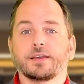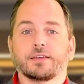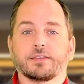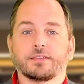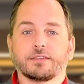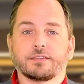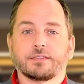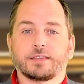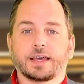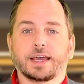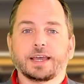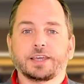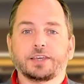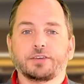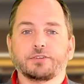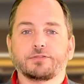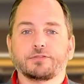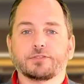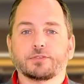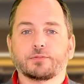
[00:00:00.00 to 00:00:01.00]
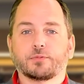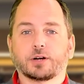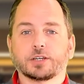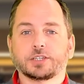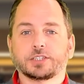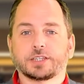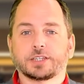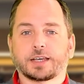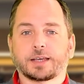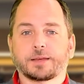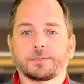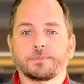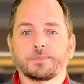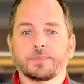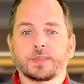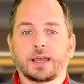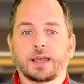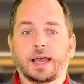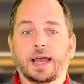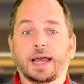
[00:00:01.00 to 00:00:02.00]
Thank you for watching,
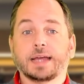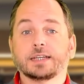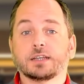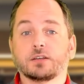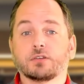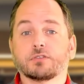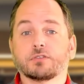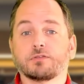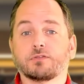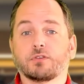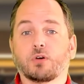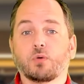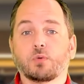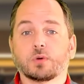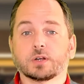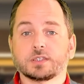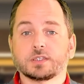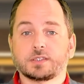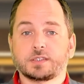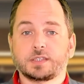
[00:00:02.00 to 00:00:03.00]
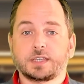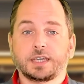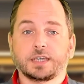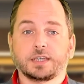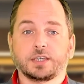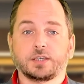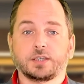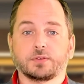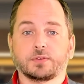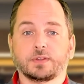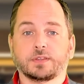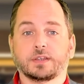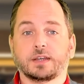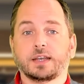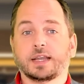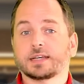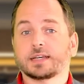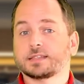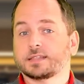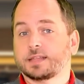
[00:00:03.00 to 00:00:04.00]
and I look forward to seeing you in the
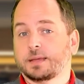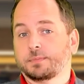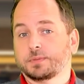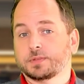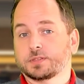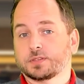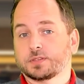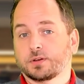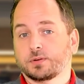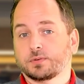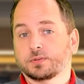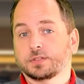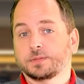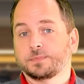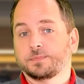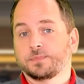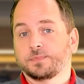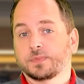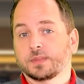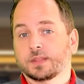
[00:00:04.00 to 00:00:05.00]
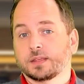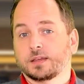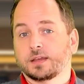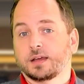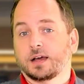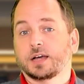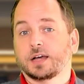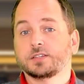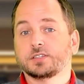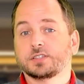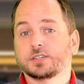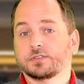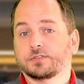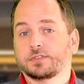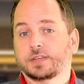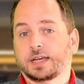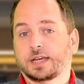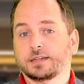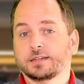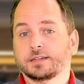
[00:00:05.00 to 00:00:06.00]
next episode. Until
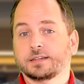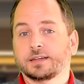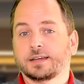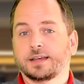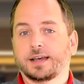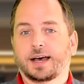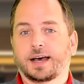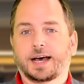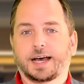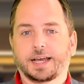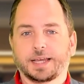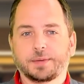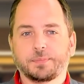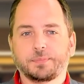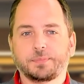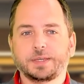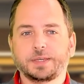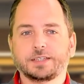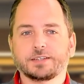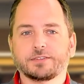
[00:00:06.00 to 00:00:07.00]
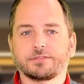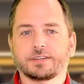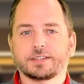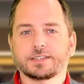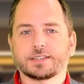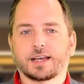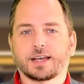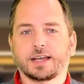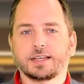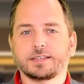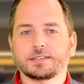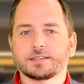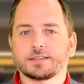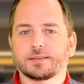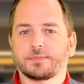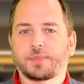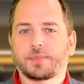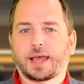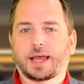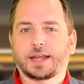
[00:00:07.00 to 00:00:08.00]
then, I am Peter van Zeist,
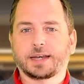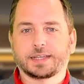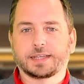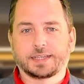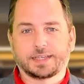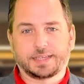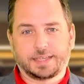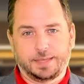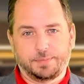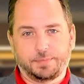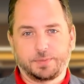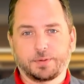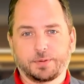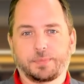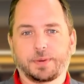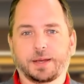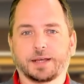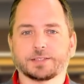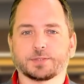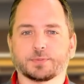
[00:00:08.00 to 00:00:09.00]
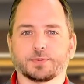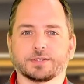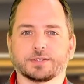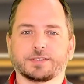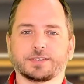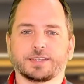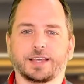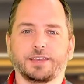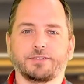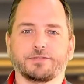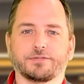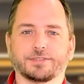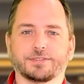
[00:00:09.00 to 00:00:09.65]
and keep your passwords safe.